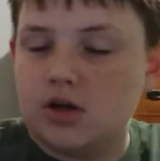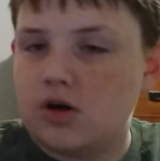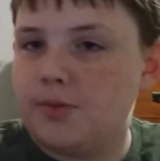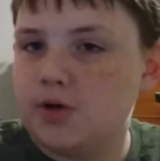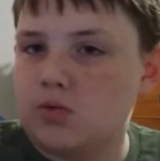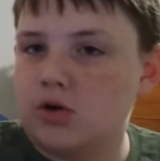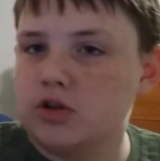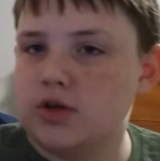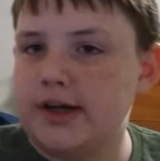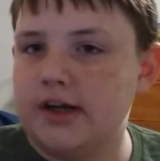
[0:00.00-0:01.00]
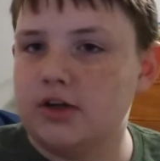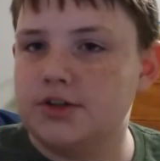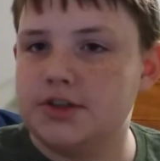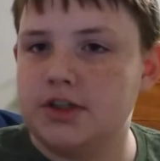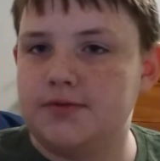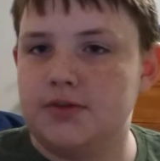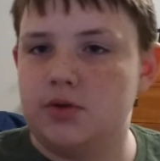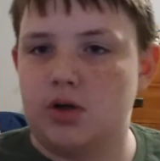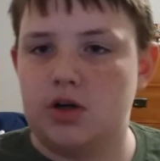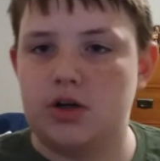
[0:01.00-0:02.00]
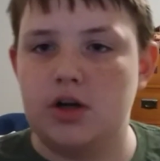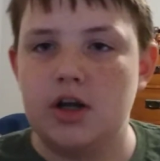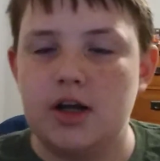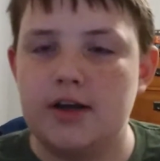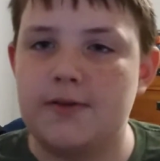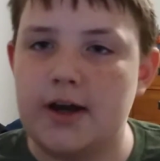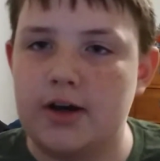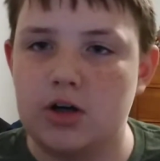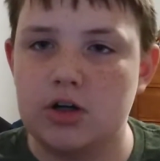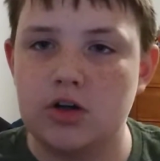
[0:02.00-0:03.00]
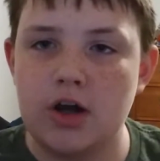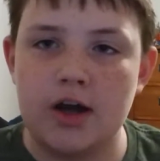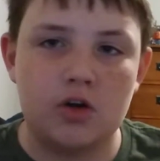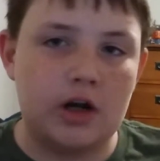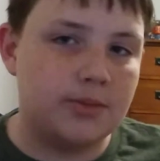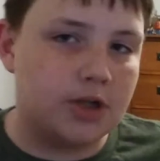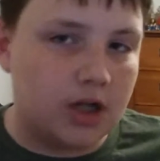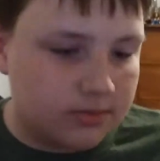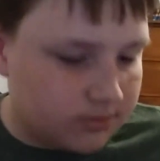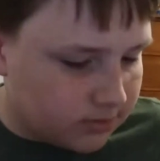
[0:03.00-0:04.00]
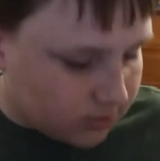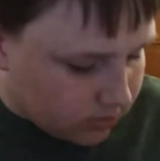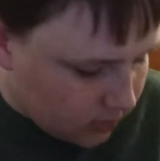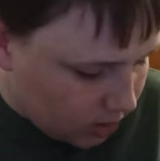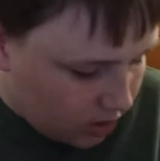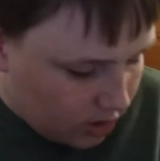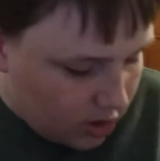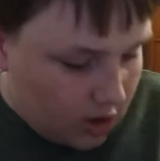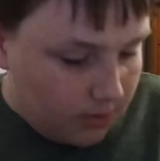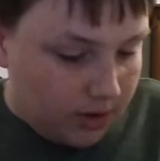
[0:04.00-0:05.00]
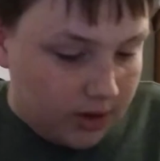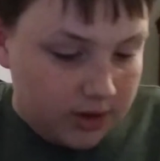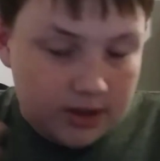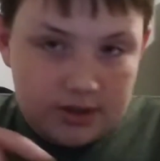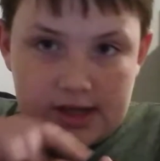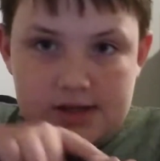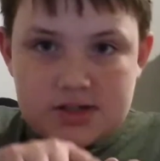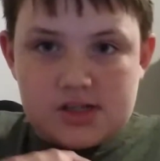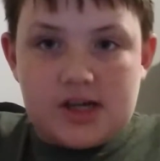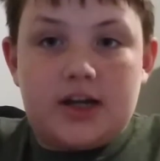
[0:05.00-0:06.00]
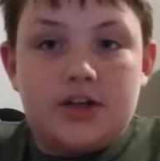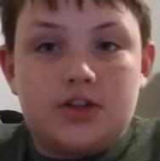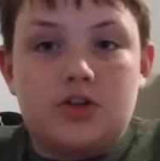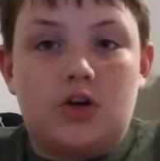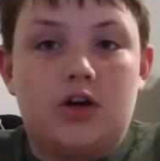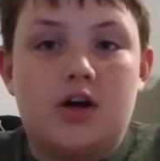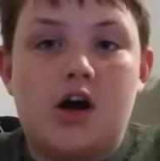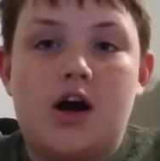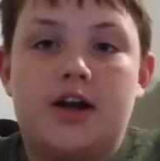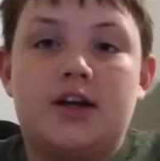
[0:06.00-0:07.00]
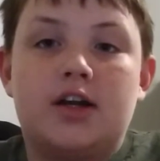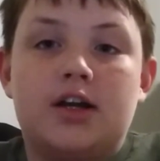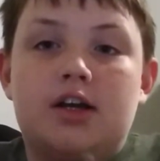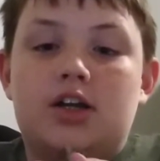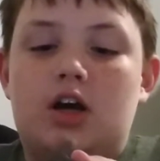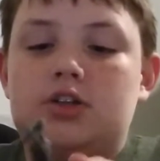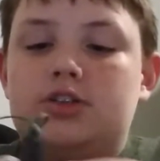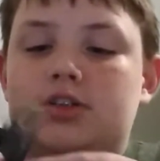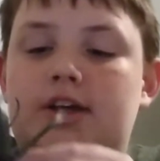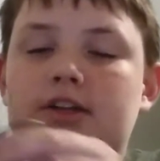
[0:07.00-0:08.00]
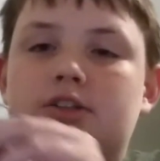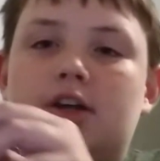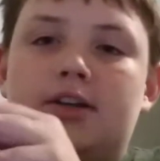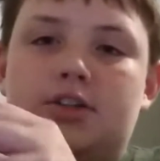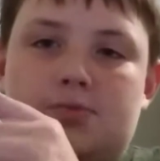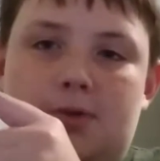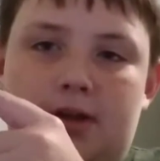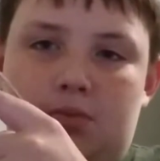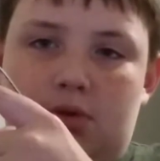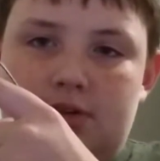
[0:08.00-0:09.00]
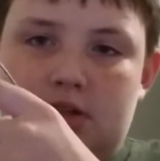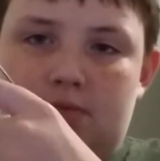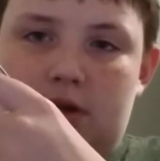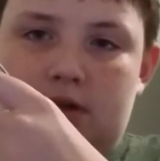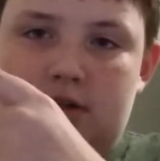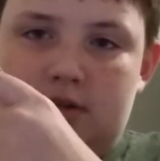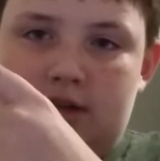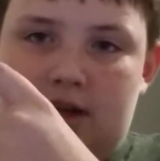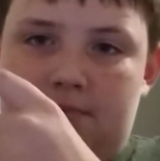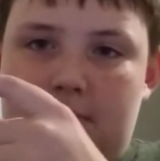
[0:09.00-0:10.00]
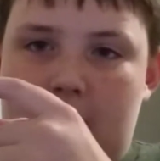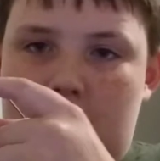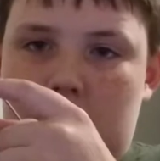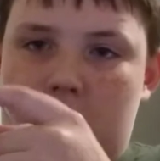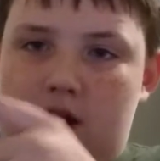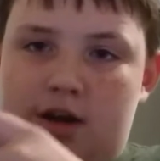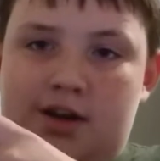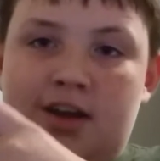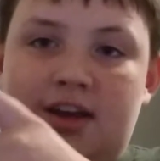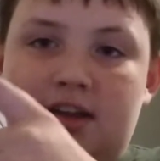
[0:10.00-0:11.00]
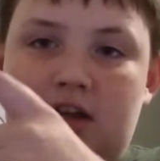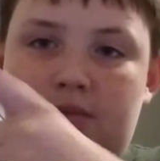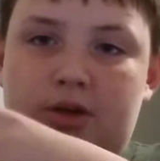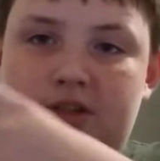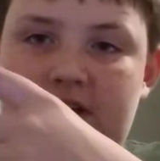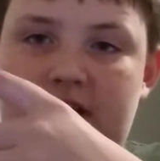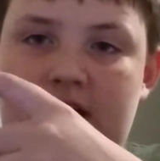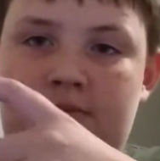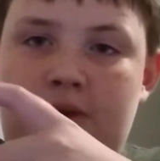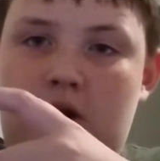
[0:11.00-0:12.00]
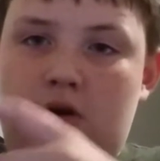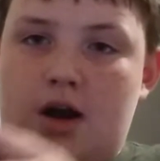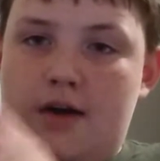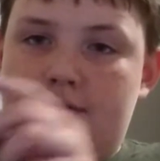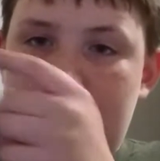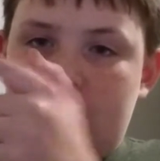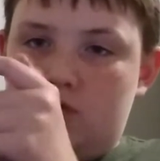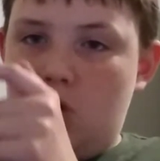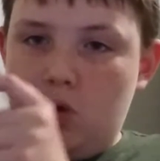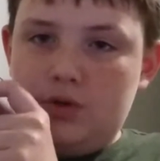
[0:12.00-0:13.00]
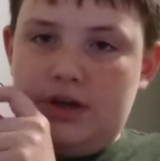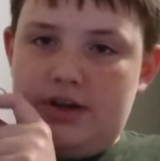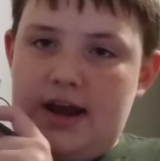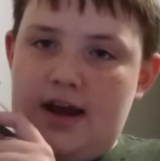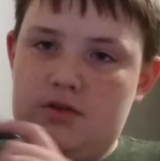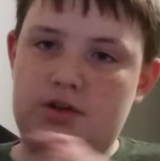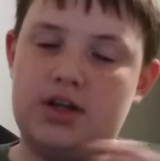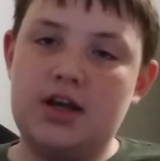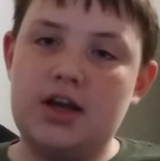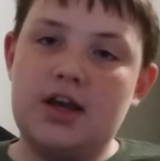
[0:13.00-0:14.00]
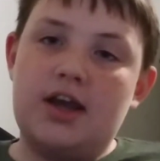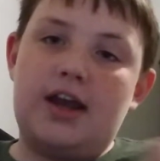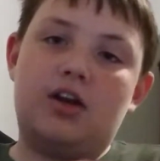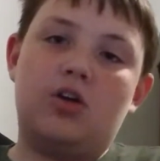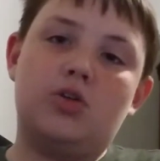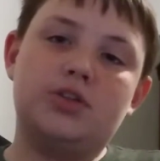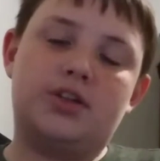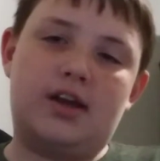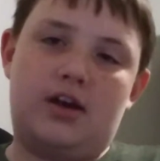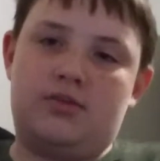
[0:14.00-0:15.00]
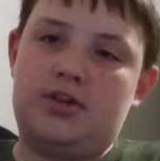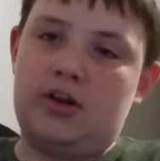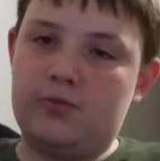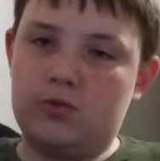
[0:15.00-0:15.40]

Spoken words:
put words right here to see if I heard or not, or I'm dumb. But it takes a second to turn it on. It can't I just press the button and say power on, and I press it again, power off. I have to hold it down. And I'll hold it down, I'll have